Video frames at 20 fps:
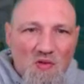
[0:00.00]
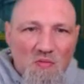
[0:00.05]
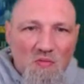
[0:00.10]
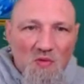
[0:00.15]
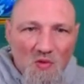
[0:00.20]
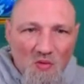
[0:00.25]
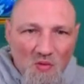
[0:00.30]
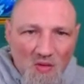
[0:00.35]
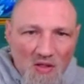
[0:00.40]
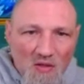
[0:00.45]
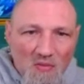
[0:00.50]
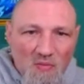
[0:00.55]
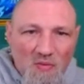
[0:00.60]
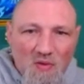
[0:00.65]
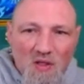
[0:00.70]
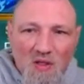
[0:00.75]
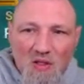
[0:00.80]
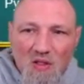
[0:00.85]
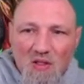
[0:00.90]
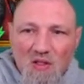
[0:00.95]
some new
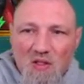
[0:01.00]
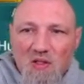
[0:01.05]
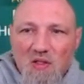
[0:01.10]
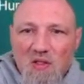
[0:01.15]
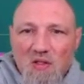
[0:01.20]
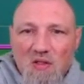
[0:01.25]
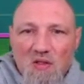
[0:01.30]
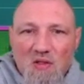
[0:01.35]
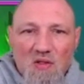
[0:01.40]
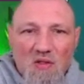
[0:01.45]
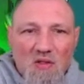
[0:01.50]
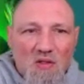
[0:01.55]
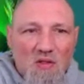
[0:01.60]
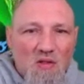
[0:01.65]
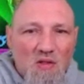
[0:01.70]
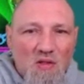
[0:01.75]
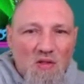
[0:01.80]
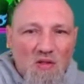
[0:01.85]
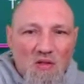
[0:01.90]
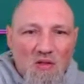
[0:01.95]
epics.
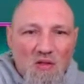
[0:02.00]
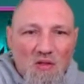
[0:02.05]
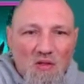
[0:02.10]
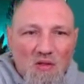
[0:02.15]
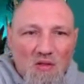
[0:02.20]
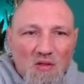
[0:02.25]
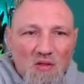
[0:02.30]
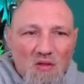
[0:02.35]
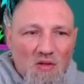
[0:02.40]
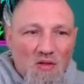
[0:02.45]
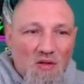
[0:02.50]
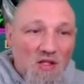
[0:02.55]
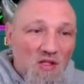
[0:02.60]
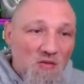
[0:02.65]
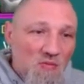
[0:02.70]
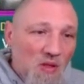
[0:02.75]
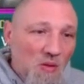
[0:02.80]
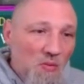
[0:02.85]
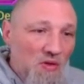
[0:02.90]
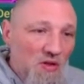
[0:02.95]

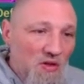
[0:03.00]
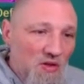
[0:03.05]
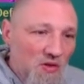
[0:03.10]
These may be